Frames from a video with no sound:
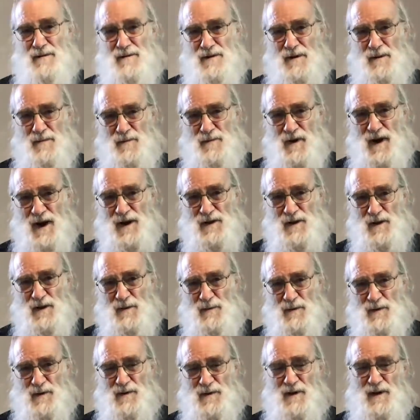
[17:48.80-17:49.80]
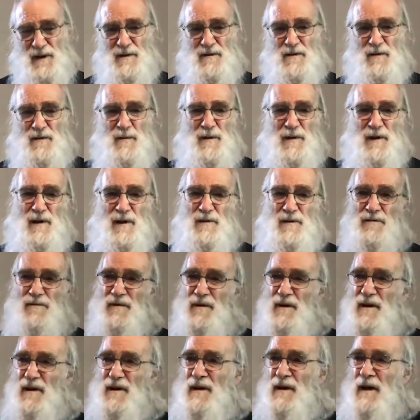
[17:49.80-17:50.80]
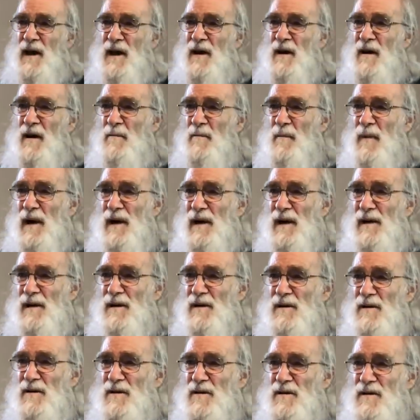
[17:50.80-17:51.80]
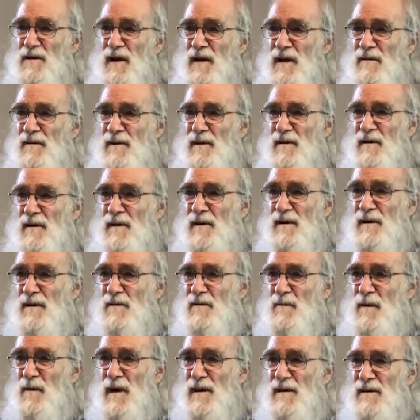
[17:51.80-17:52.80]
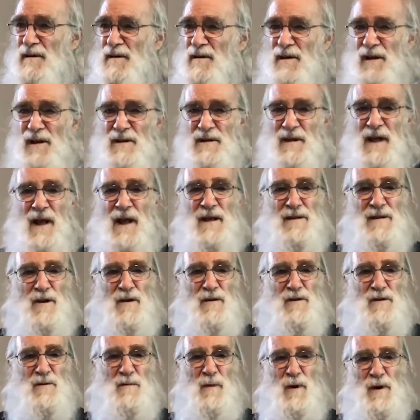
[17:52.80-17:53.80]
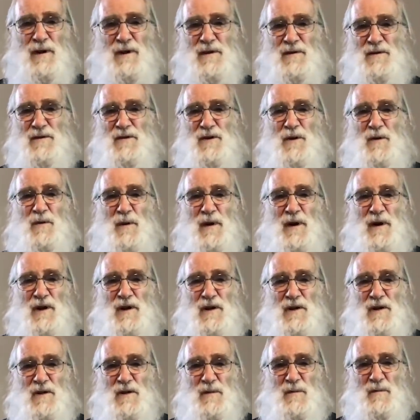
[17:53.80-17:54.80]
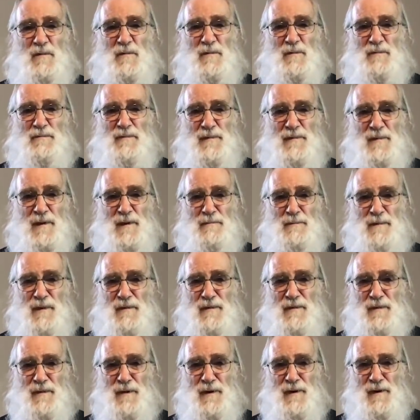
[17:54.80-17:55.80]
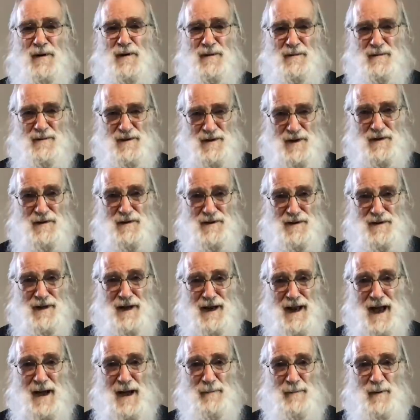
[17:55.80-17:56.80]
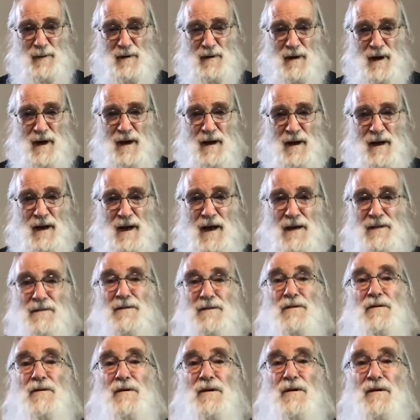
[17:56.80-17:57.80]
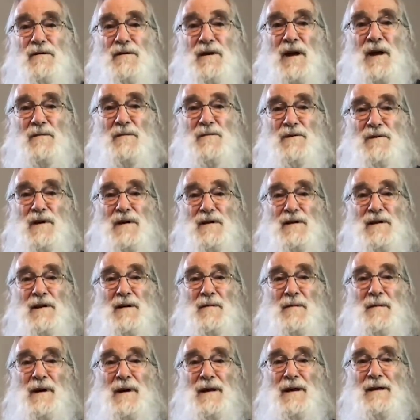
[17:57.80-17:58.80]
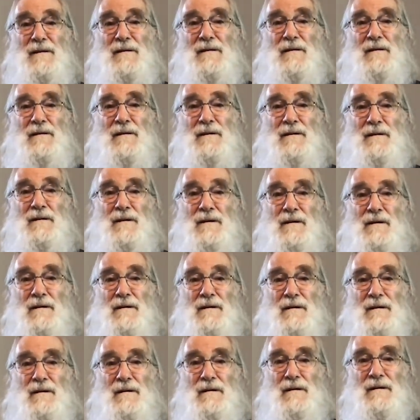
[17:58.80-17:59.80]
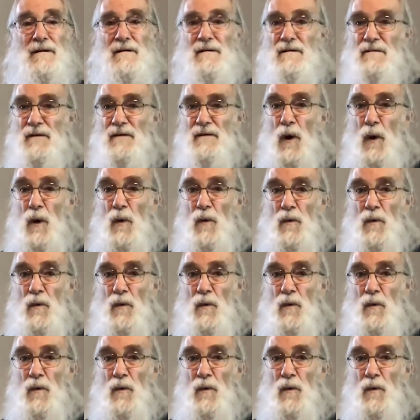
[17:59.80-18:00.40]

Subtraction would say 23 minus 7 is what, 6? So it's more than 2 weeks that before, since that happened. Has the New York Times said anything about it? No.